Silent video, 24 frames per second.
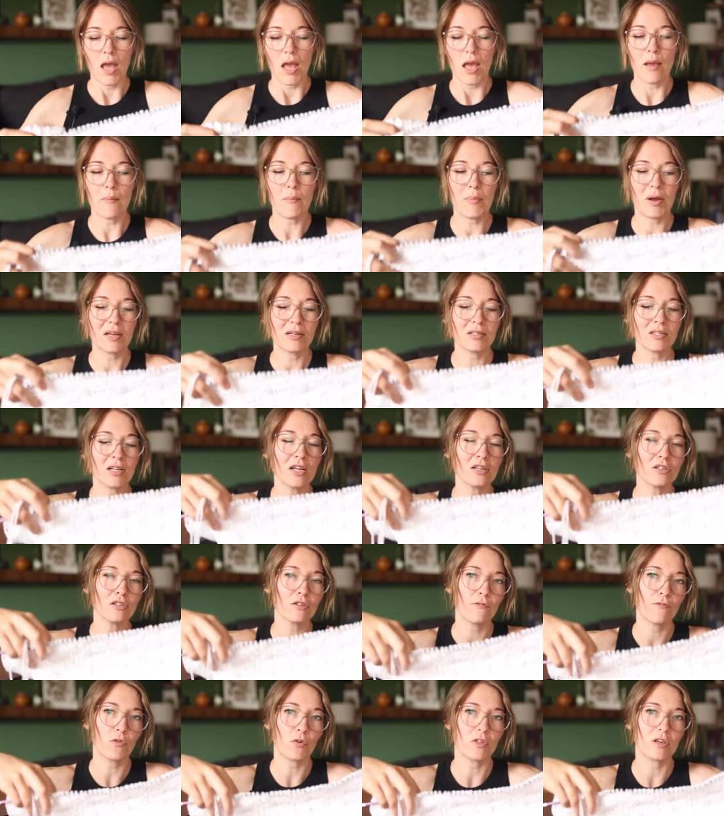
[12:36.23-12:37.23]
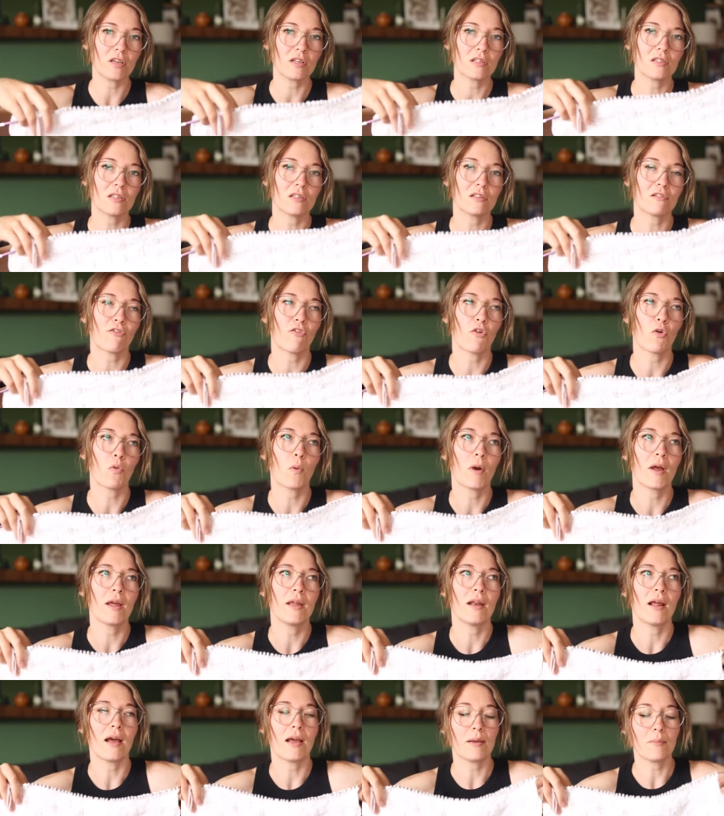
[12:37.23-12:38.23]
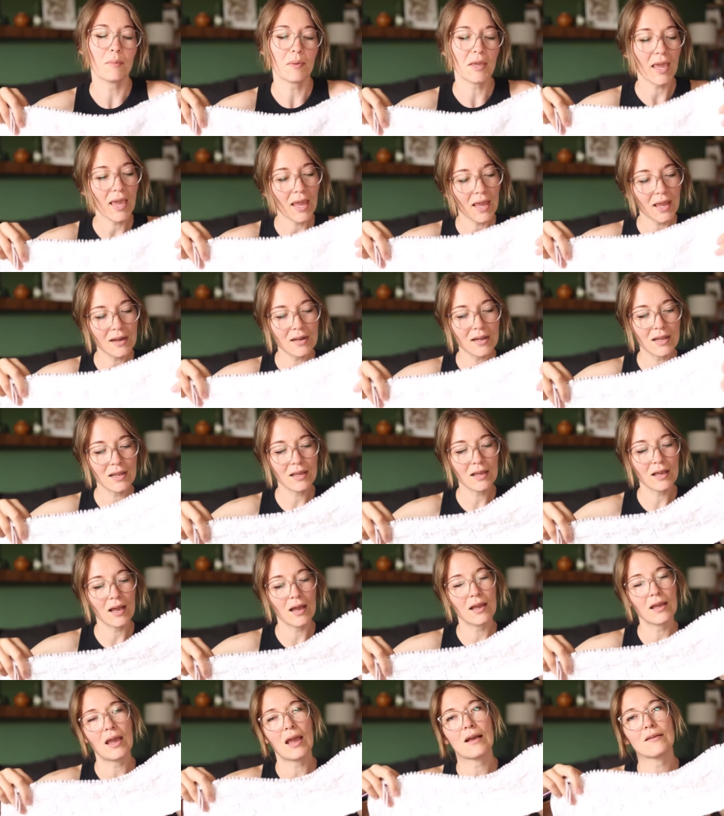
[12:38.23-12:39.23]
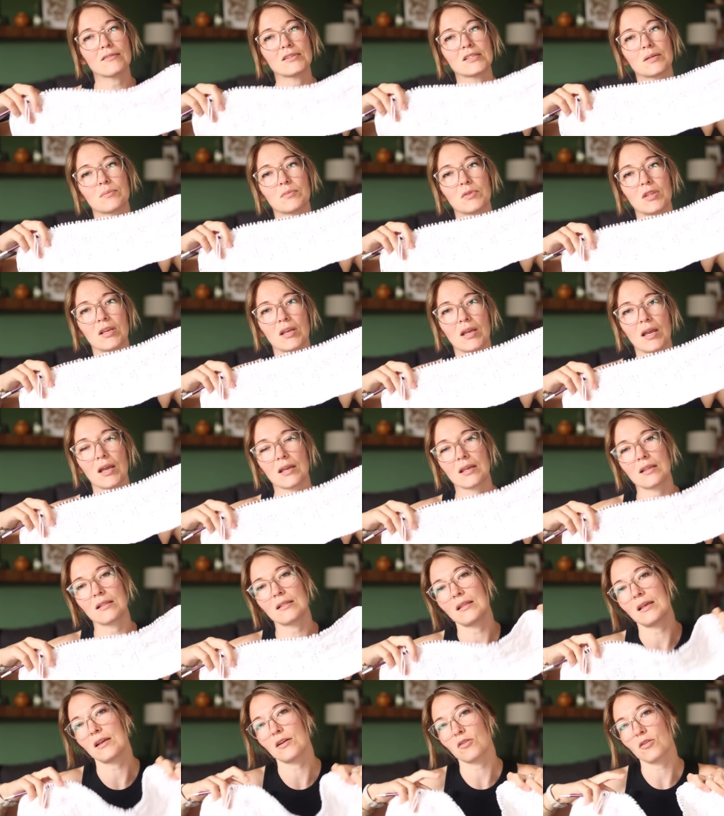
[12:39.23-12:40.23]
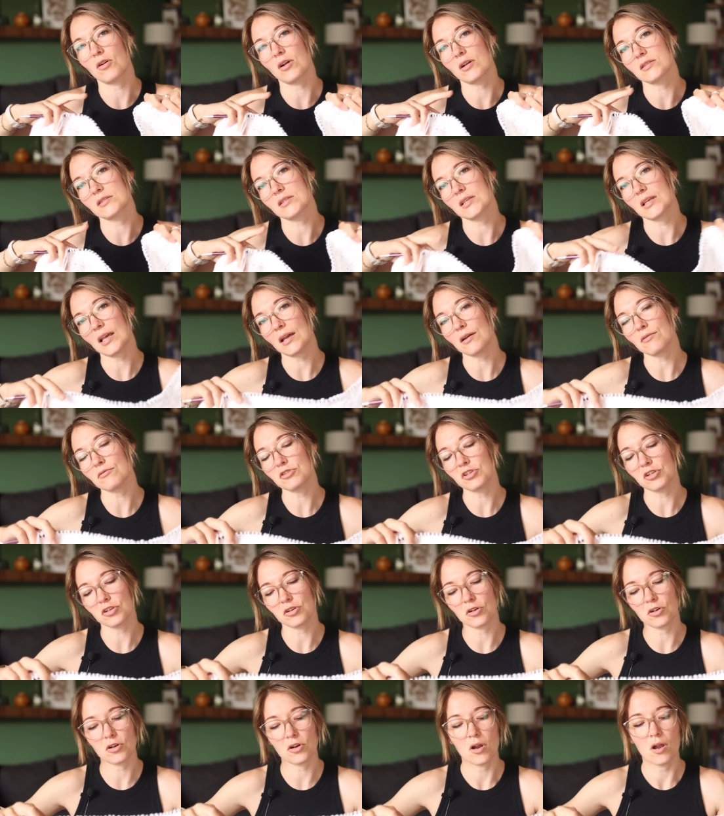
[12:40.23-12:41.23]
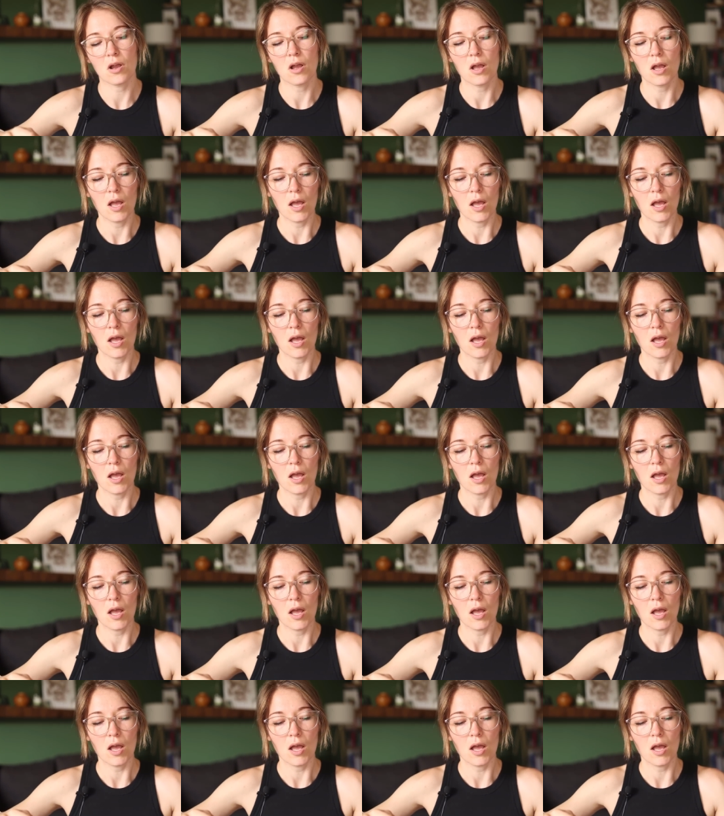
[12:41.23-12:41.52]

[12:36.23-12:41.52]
And my intention for this is for when I'm canning, I have something I can lay across the counter